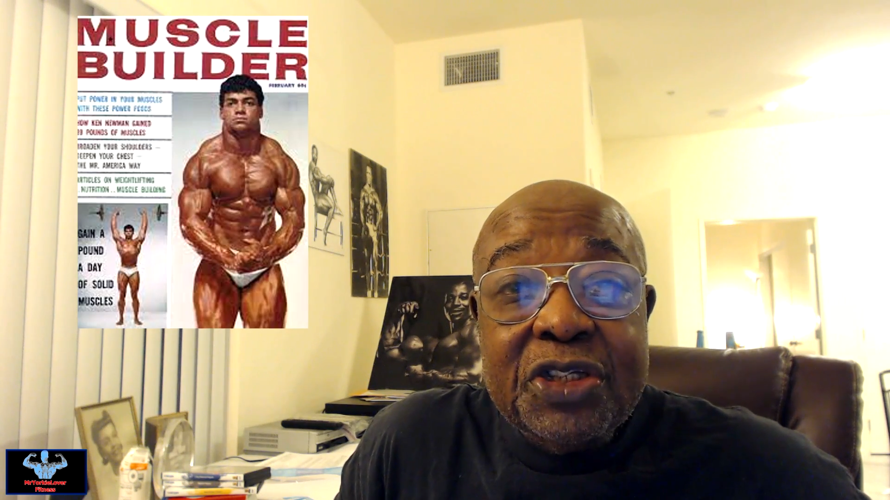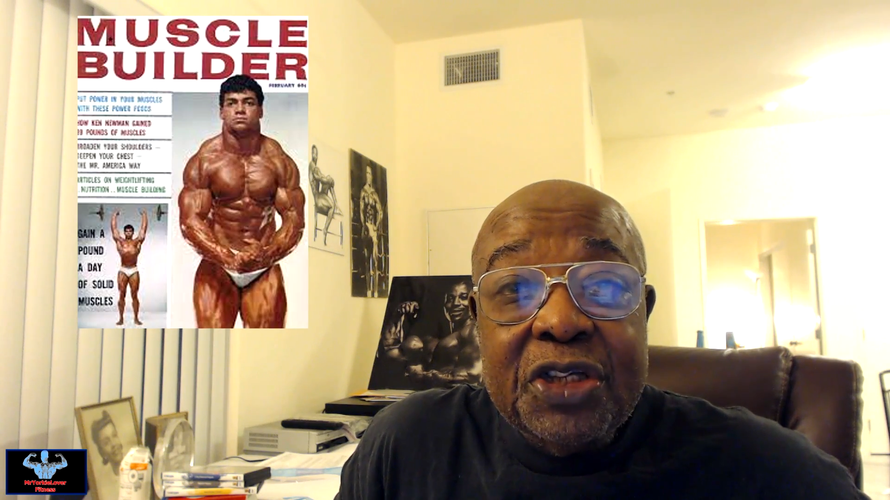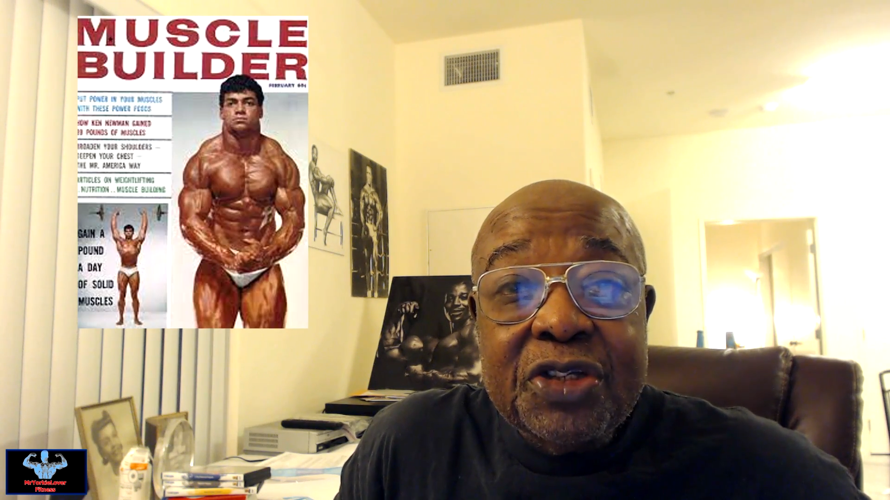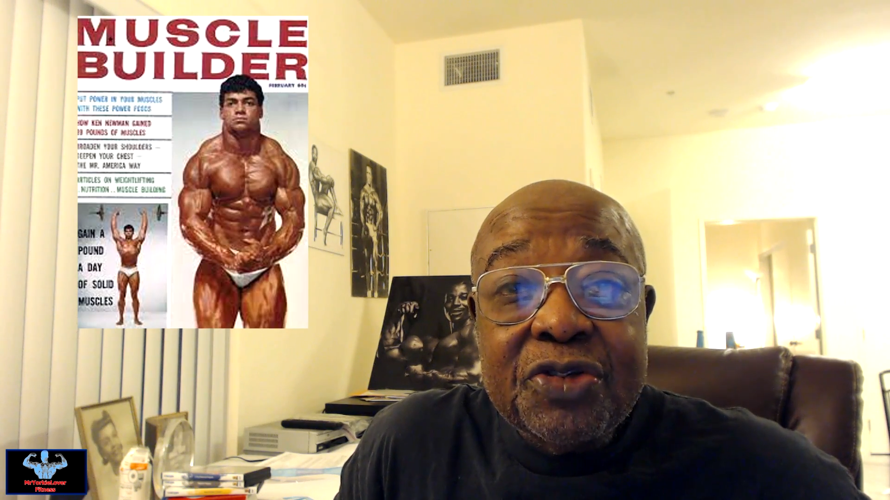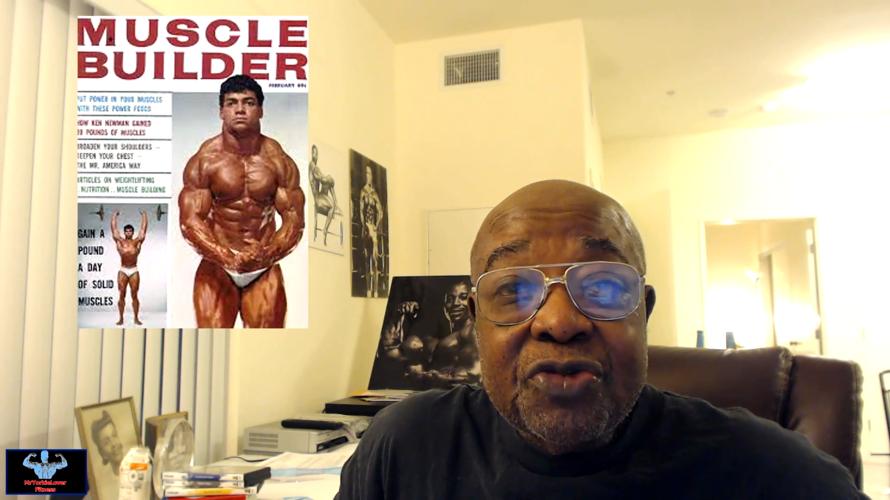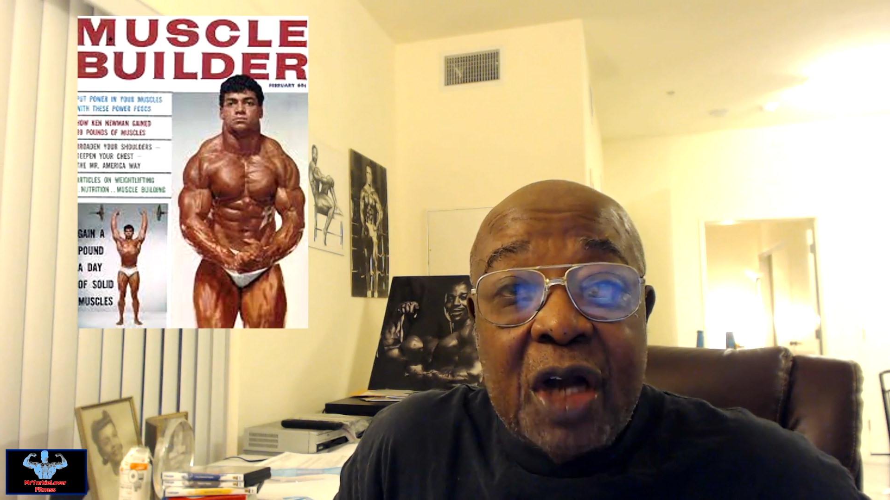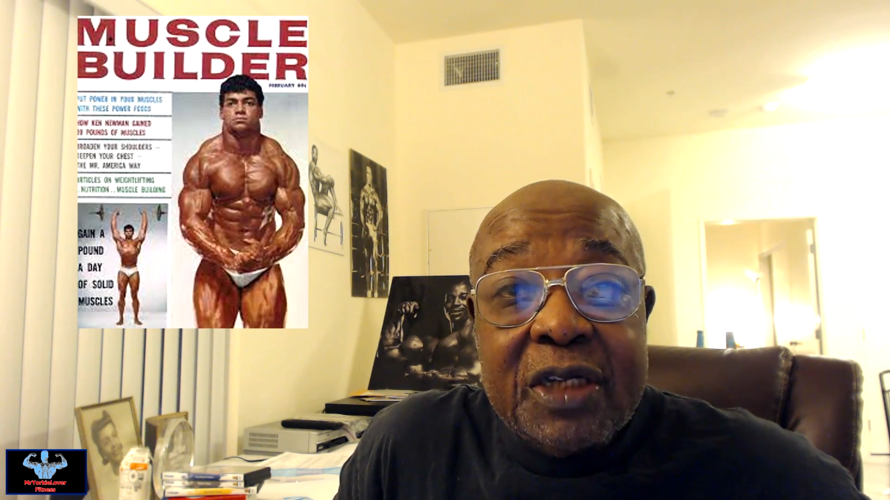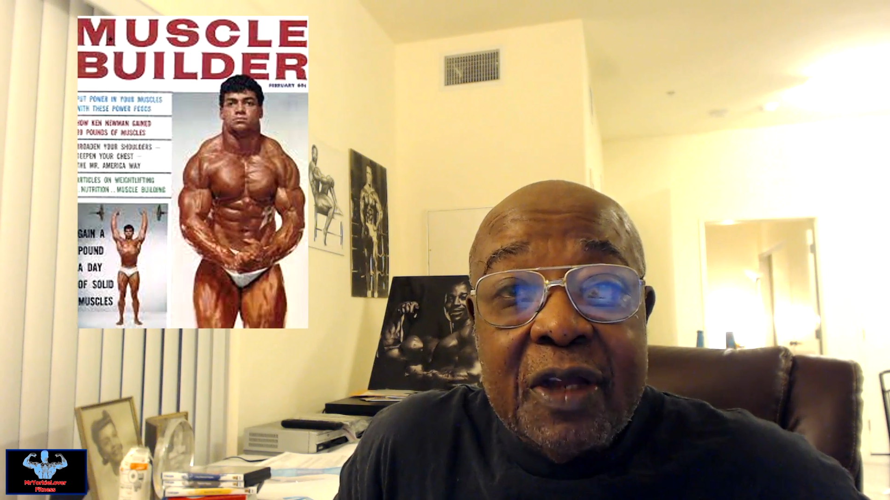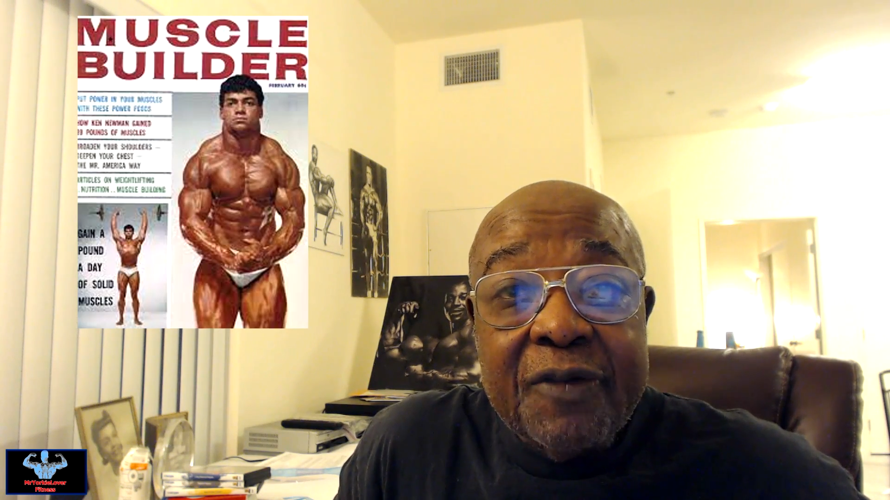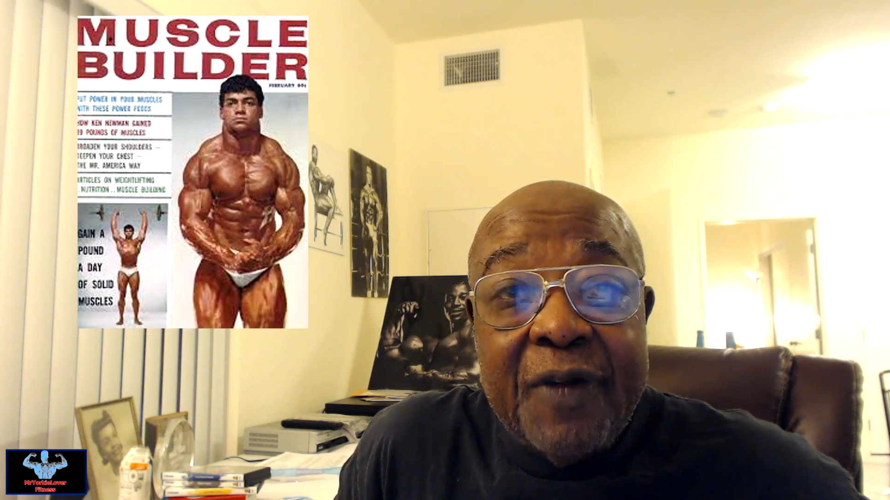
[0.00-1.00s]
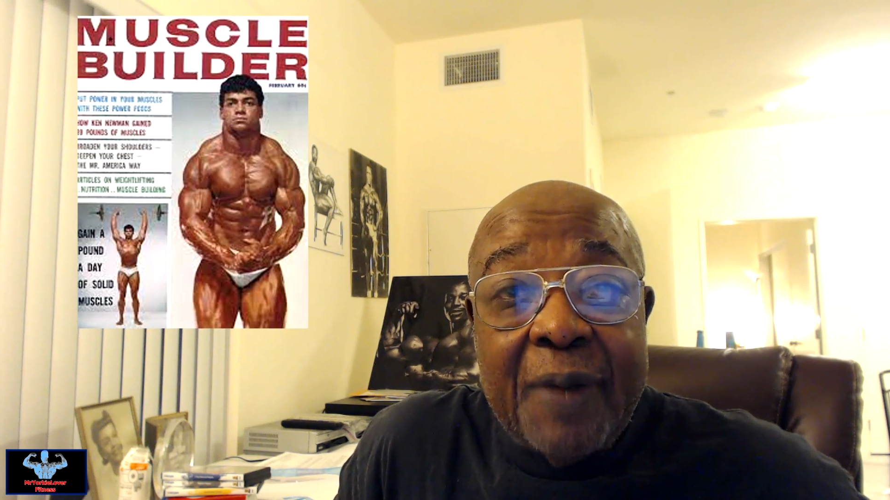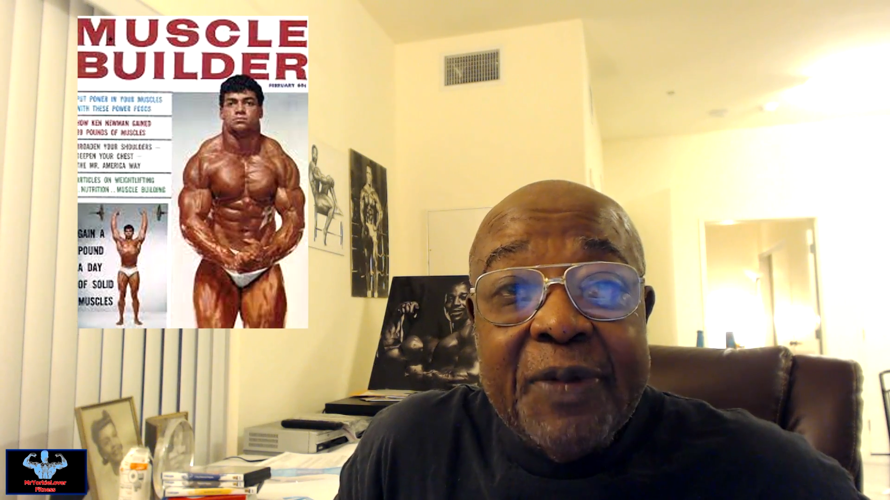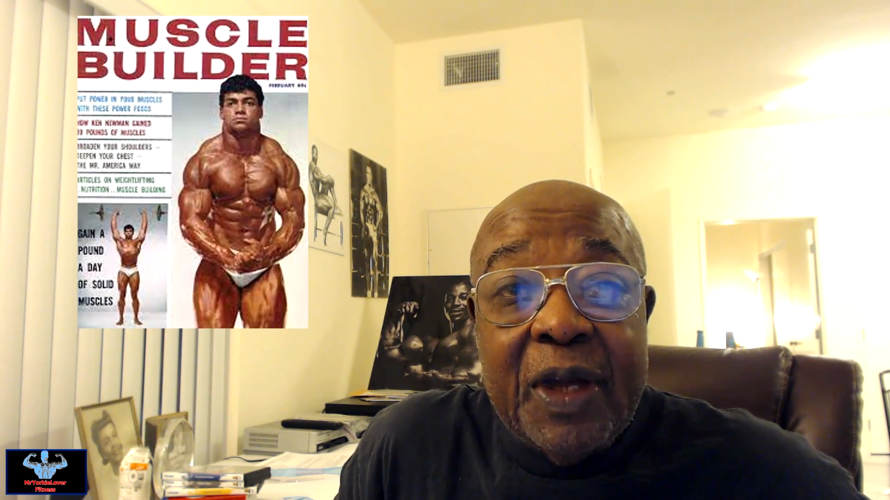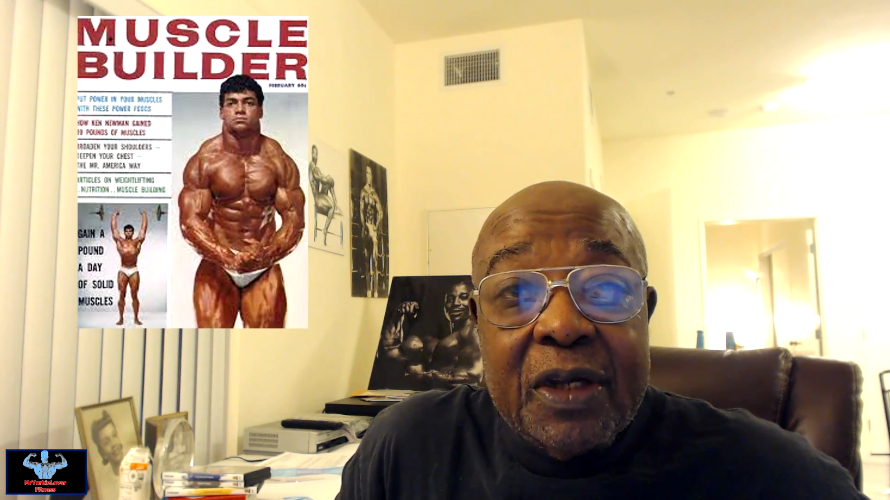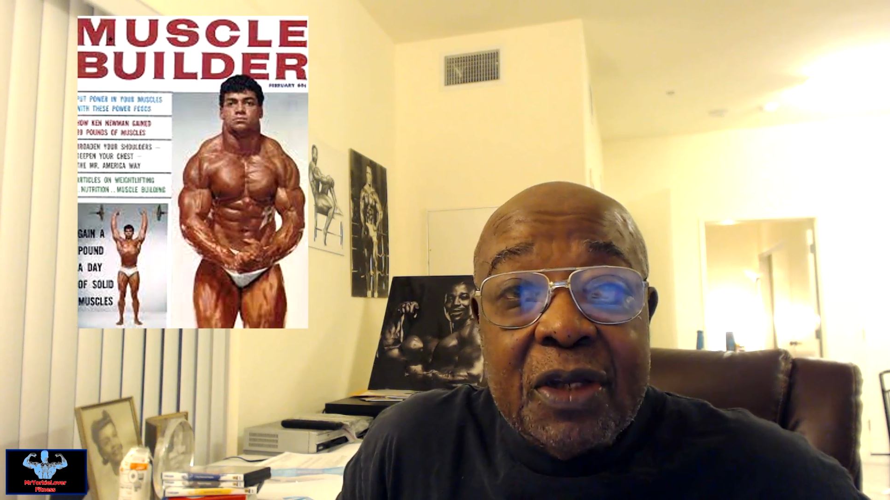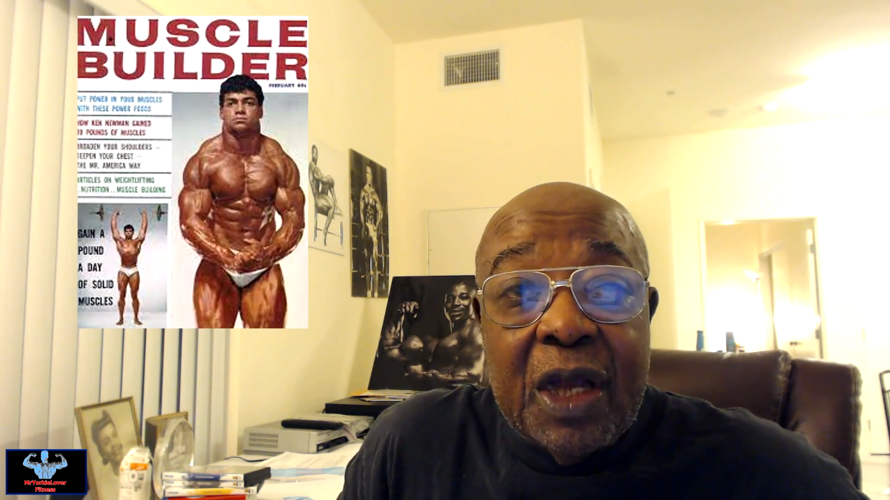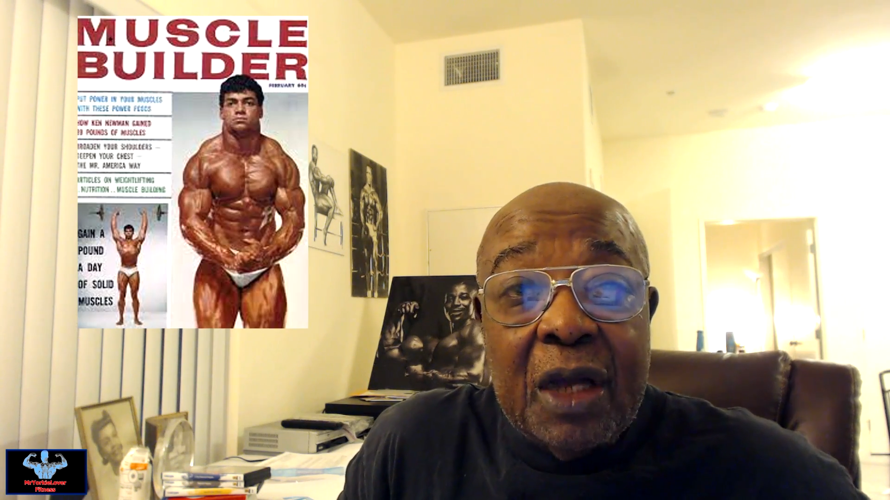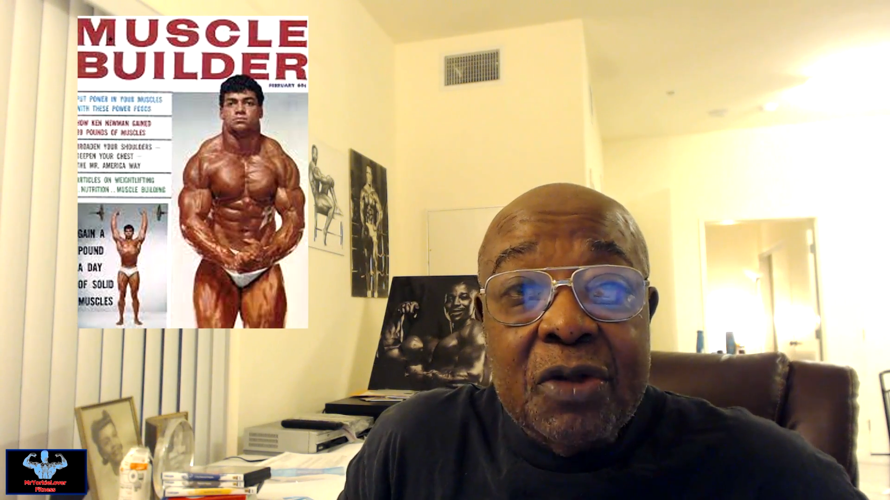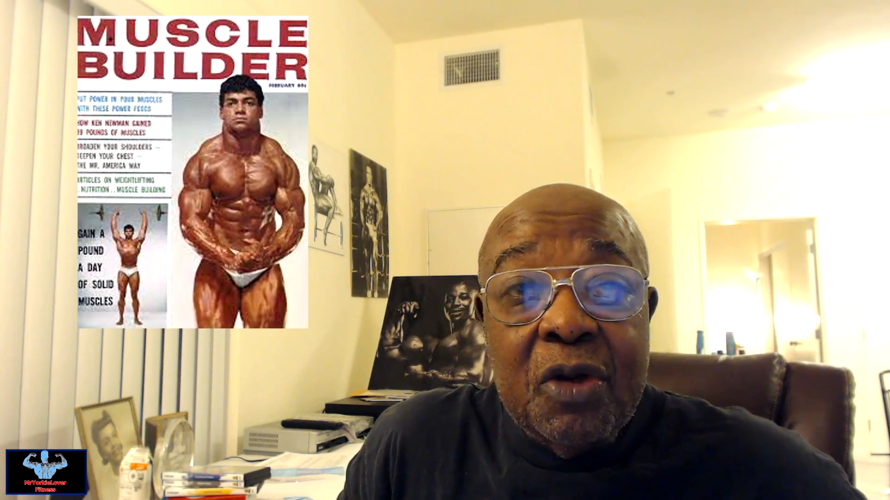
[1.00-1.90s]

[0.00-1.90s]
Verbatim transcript: destructive. I'm going to tell